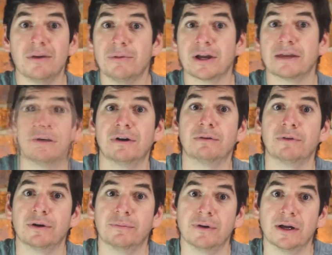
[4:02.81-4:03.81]
I might give away
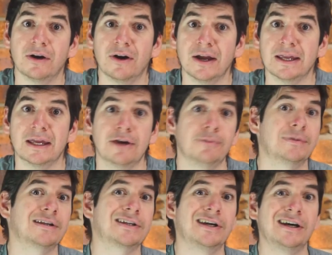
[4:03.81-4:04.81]
one of my eye
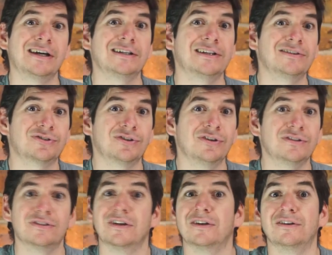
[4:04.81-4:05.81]
helmet karting
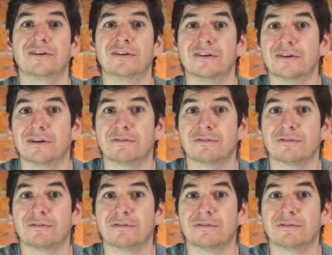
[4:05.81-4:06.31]
shirts. I don't know.